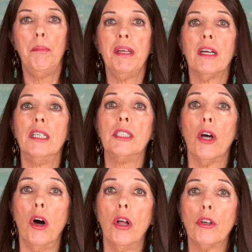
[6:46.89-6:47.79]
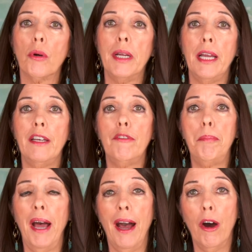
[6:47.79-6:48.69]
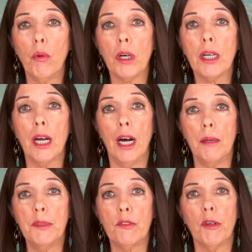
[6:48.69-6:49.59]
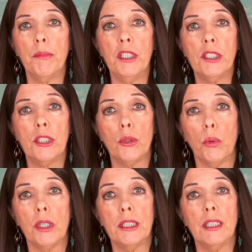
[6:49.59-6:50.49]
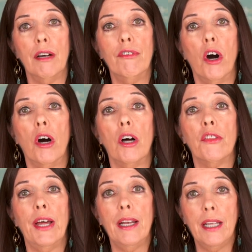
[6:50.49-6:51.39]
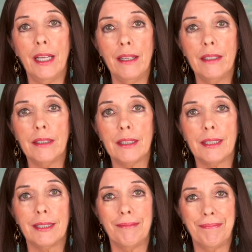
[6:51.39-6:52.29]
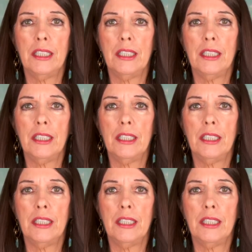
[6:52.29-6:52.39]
because all creative power comes from the source of all that is.